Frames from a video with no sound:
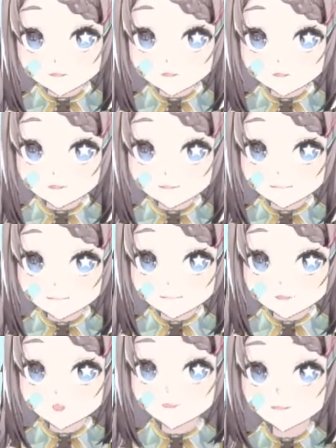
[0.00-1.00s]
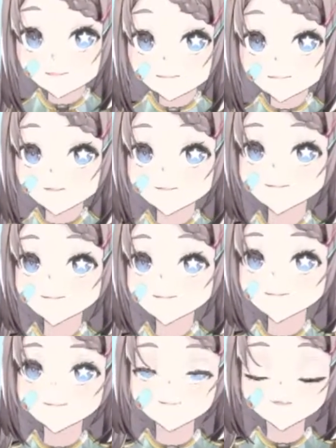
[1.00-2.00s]
process should be roughly
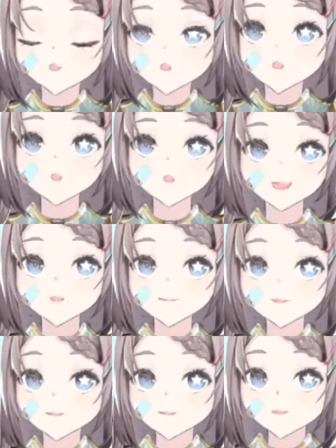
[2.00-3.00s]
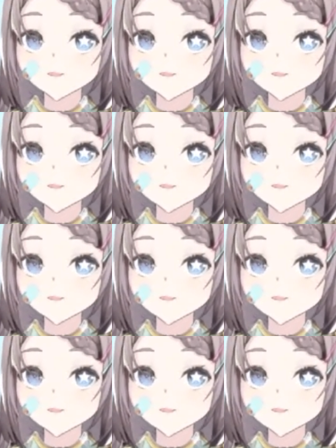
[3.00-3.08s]
the same across different